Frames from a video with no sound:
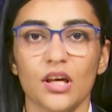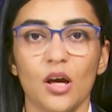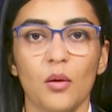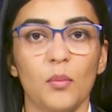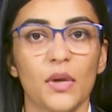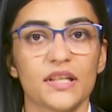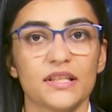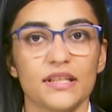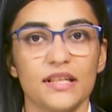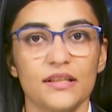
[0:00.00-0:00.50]

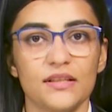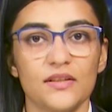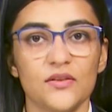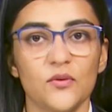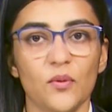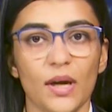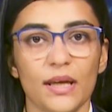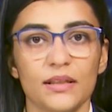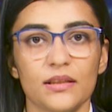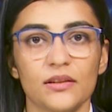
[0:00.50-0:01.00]
but it is
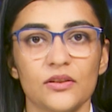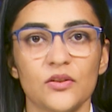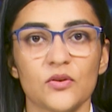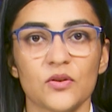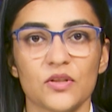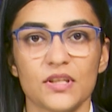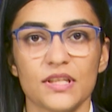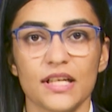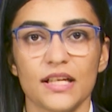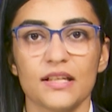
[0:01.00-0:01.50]
vital to
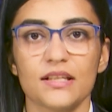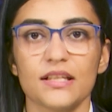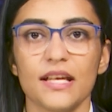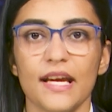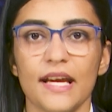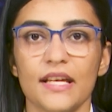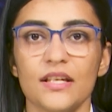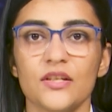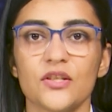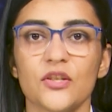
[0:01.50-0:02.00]
detect
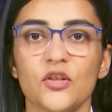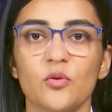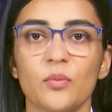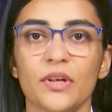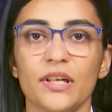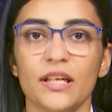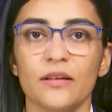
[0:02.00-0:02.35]
end human